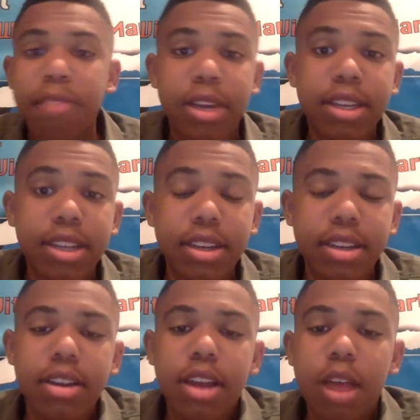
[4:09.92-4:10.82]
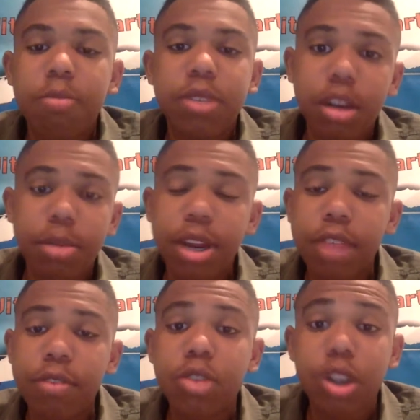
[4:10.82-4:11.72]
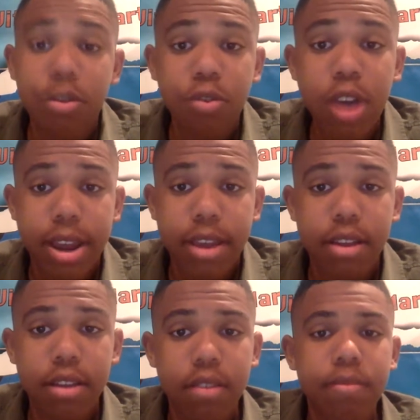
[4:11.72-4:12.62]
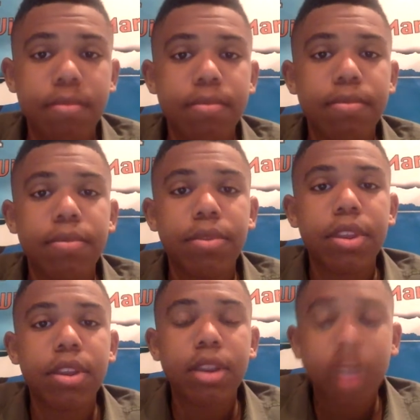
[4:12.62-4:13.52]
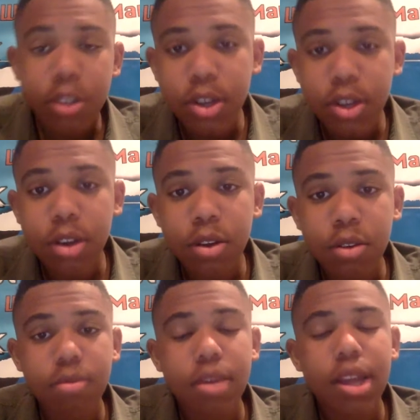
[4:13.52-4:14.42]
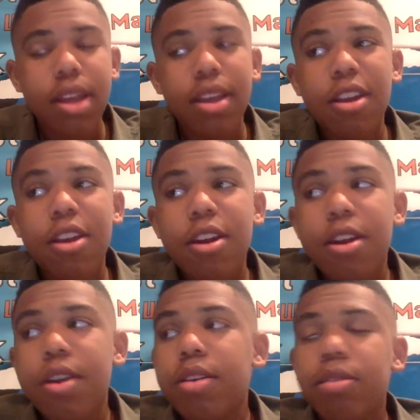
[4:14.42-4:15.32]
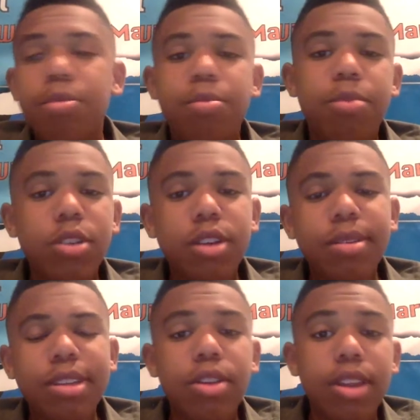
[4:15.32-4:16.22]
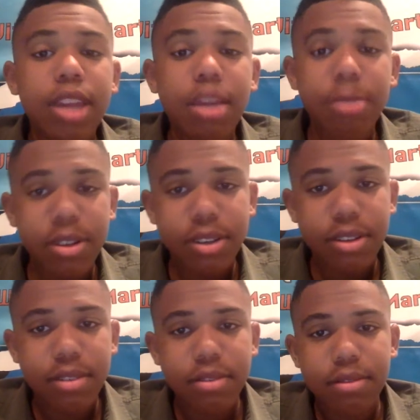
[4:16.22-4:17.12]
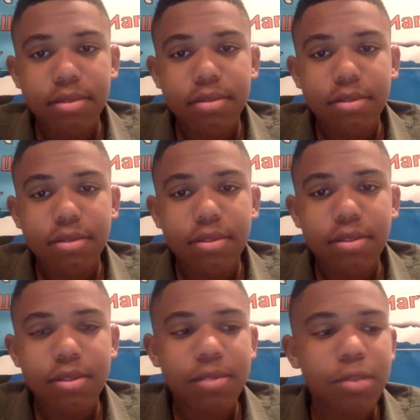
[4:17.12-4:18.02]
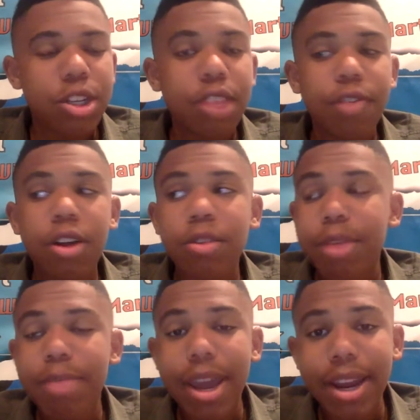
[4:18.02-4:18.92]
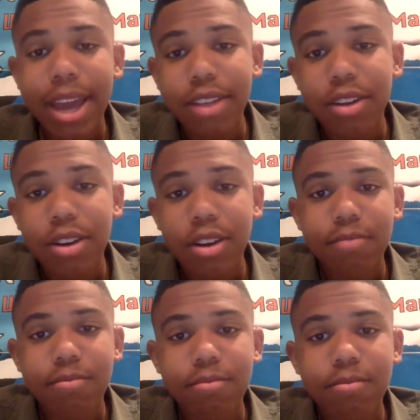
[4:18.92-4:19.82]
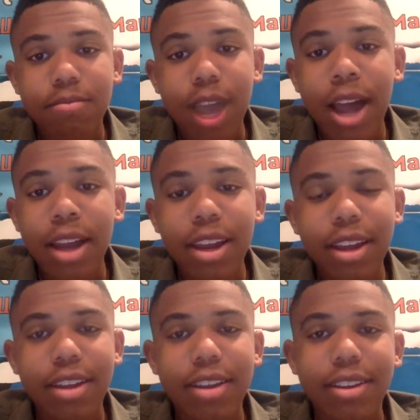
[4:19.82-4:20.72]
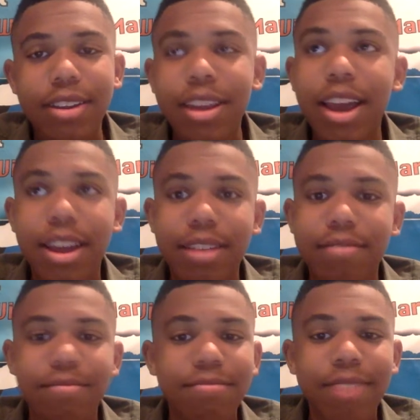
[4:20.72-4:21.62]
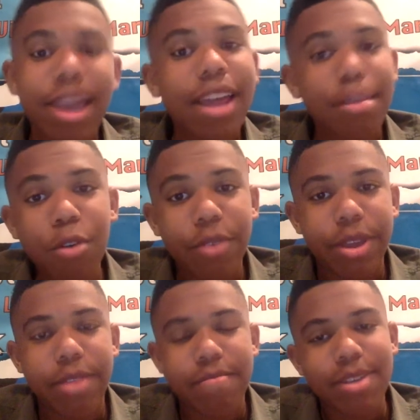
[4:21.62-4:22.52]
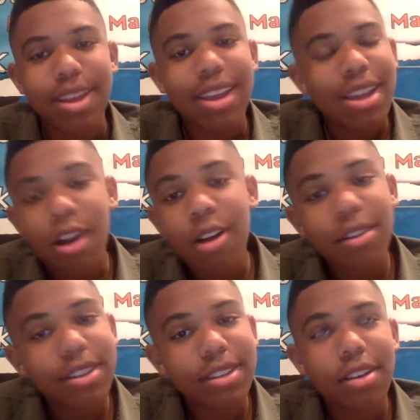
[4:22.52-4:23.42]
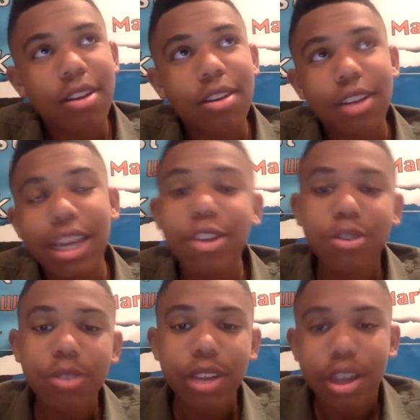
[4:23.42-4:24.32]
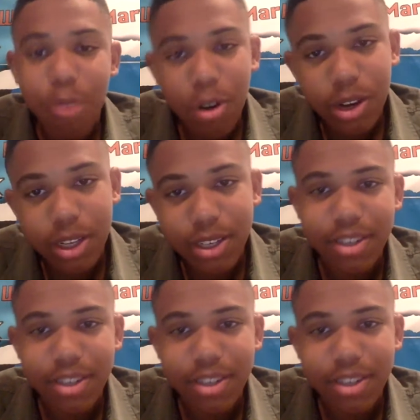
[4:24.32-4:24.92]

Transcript: because I I'm talking about evolution on Friday. So prosimians they're the lemurs, which live all the way in Madagascar. I like yeah yeah the movie, all the stuff King Julien Mort.